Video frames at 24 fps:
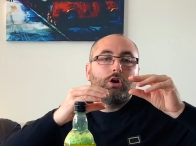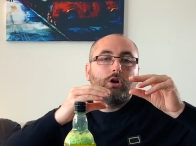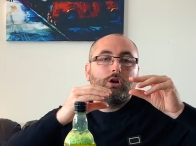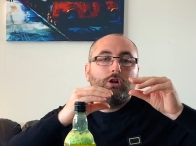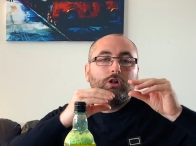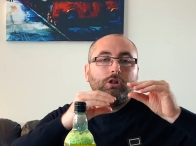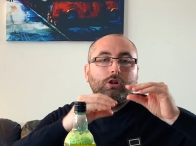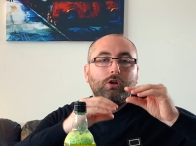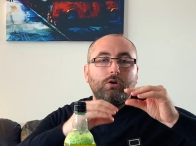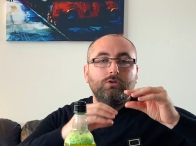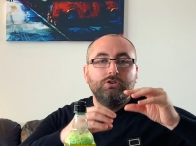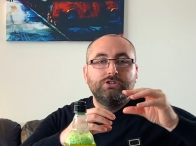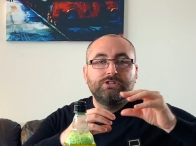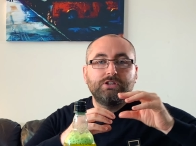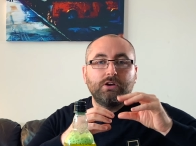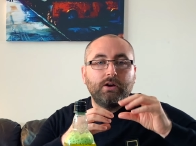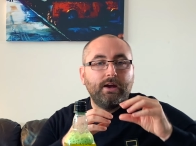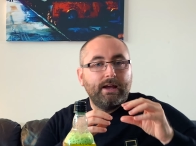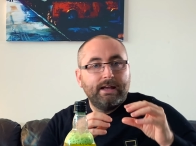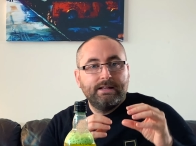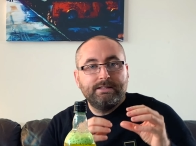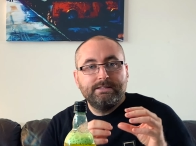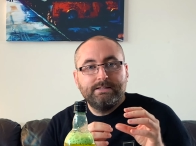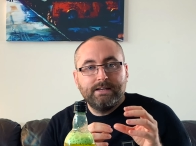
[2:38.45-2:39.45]
closer
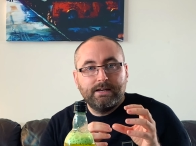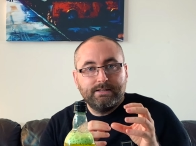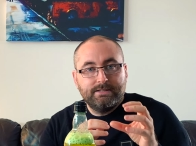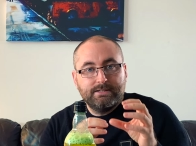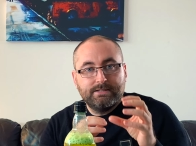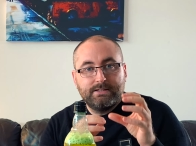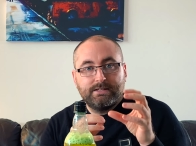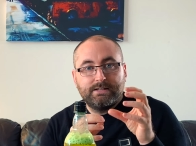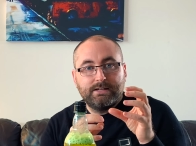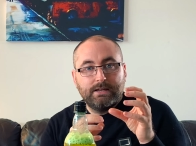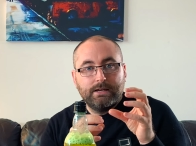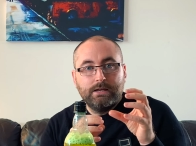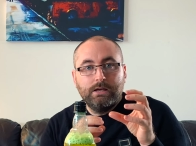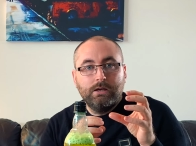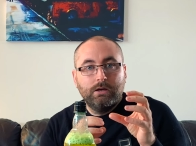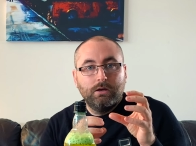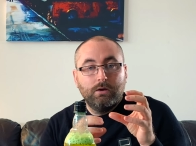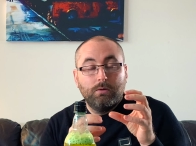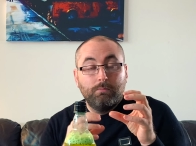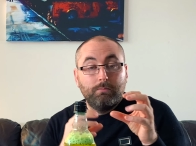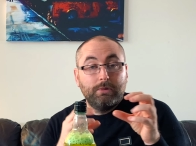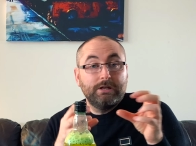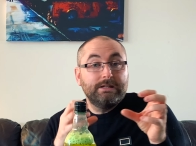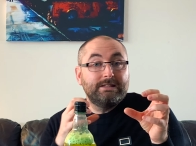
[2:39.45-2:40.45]
in density,
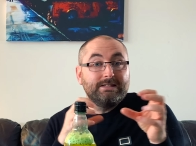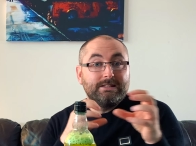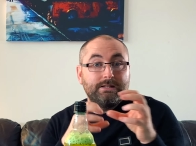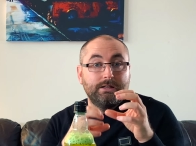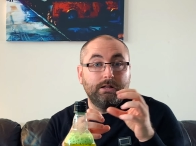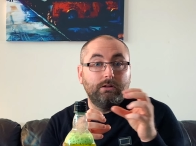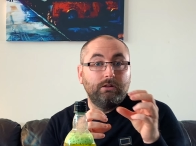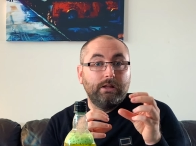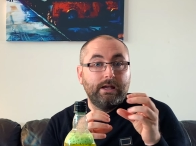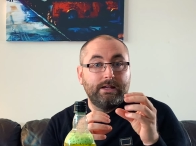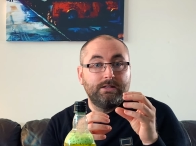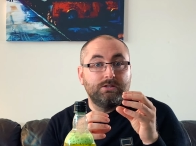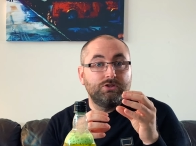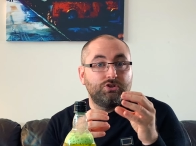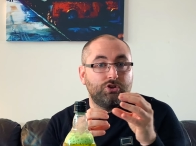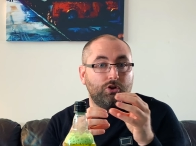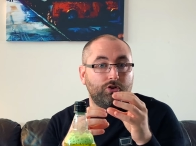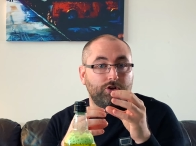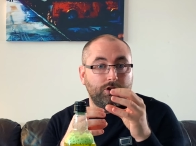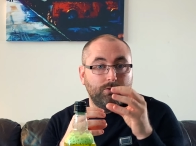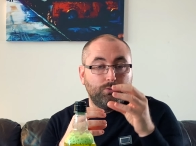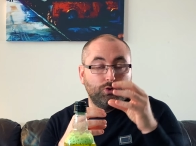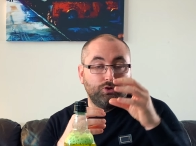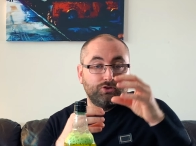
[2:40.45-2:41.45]
but still
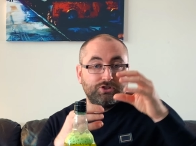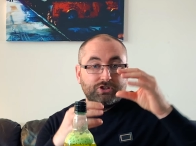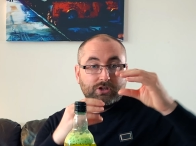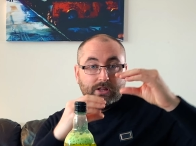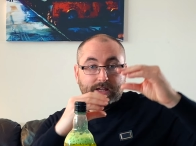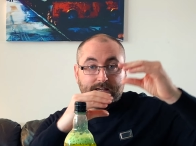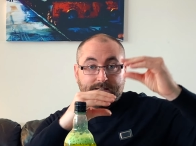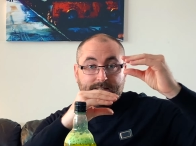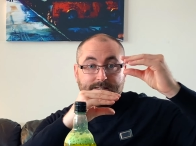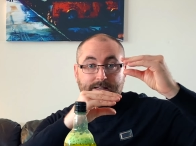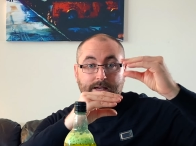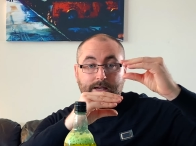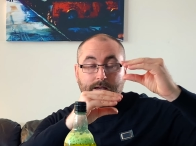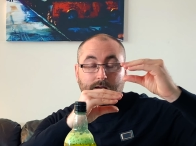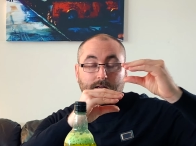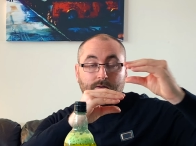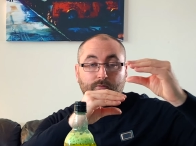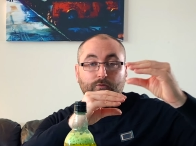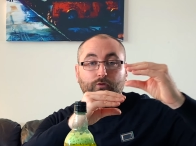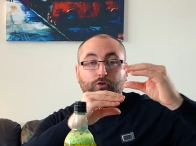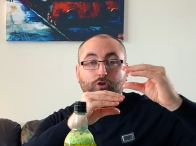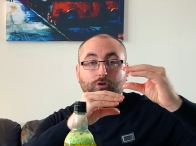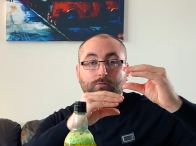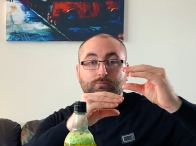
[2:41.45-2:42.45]
insoluble, so they sit
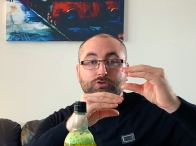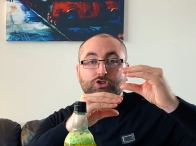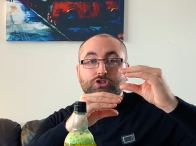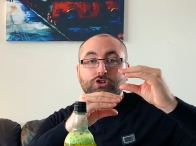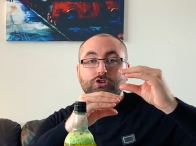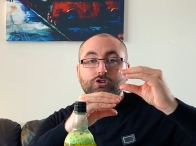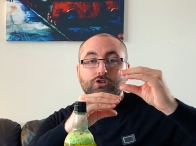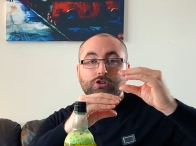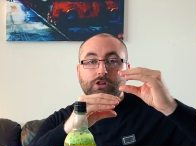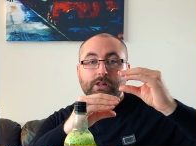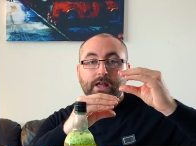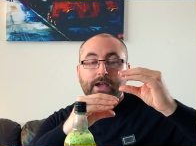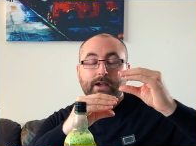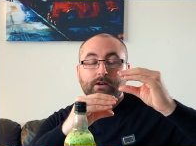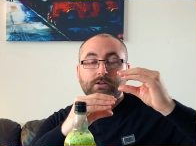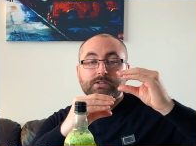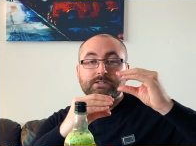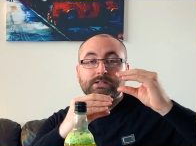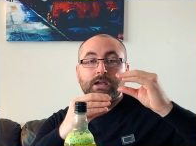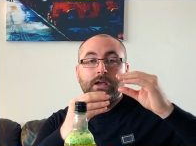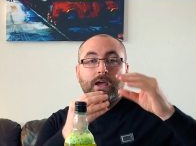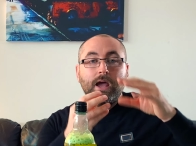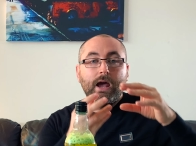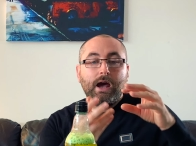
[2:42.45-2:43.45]
and form two
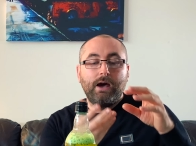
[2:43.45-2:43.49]
layers,